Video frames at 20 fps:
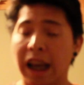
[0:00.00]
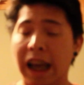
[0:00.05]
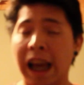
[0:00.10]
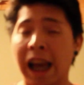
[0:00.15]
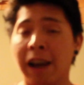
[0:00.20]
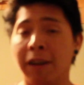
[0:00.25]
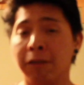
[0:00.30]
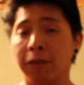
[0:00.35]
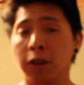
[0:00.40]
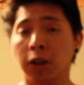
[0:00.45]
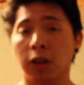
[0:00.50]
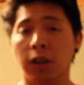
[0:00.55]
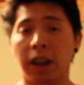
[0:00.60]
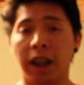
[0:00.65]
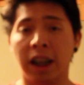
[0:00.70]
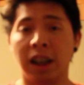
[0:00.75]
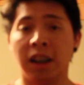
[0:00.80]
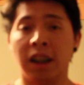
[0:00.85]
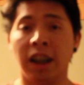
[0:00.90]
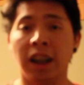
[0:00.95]
after
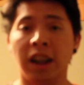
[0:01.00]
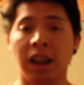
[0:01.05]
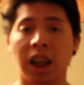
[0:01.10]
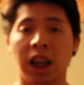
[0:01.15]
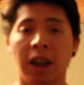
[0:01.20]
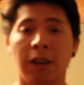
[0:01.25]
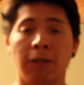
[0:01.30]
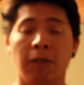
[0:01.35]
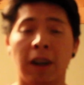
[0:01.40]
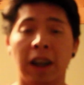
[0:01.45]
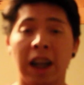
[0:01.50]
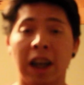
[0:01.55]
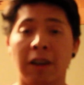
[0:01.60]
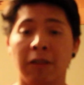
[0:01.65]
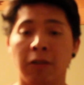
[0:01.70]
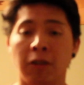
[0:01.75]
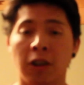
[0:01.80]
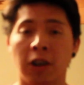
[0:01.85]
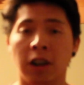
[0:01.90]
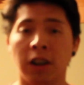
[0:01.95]
leg day if I
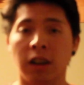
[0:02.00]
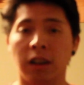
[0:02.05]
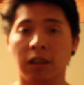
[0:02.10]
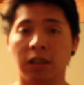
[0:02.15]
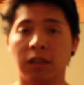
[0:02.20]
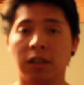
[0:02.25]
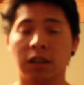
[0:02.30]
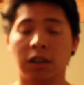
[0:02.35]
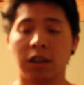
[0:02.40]
have not